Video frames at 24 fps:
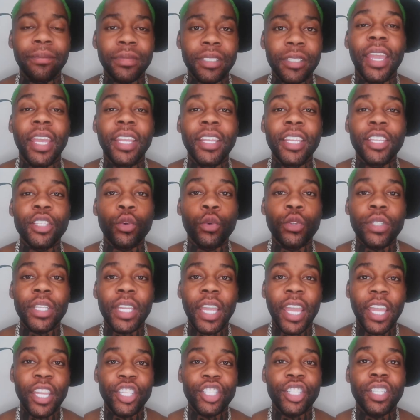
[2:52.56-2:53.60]
In this
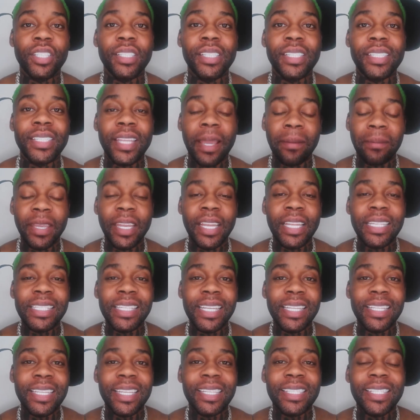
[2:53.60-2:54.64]
altercation, Demi
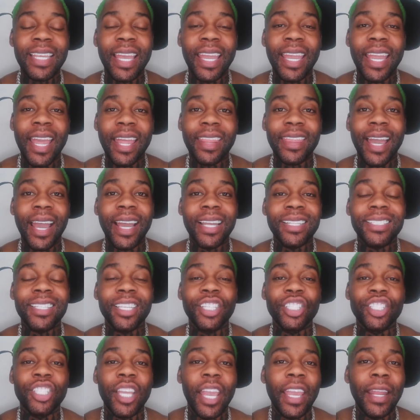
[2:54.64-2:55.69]
did say that
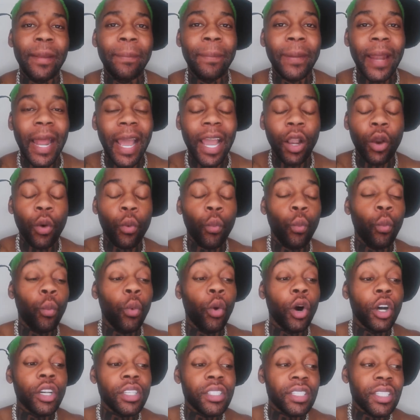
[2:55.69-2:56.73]
Jade Blac
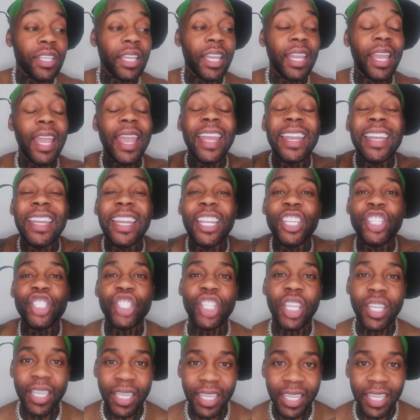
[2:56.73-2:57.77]
was
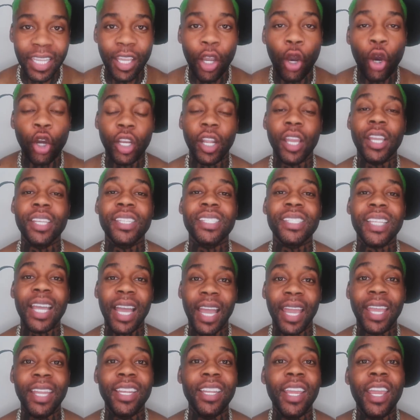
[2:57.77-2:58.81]
initially on her
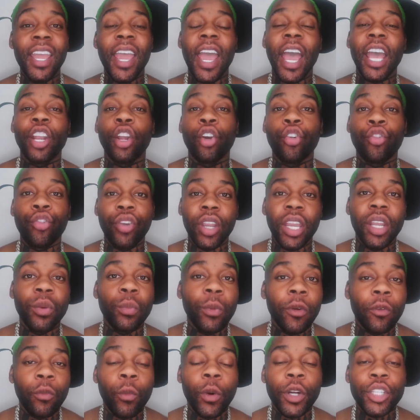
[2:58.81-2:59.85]
side and agreeing
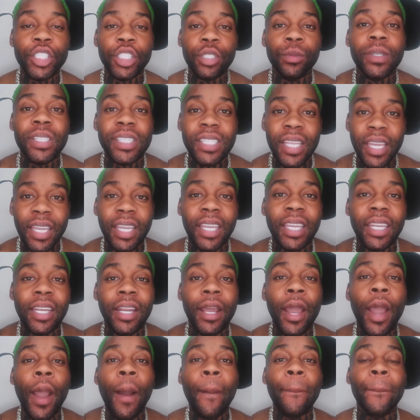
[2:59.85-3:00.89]
with what she was
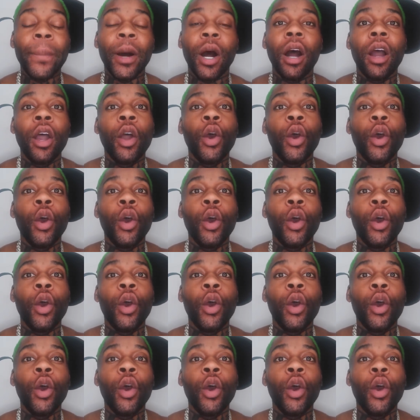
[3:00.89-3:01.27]
saying, but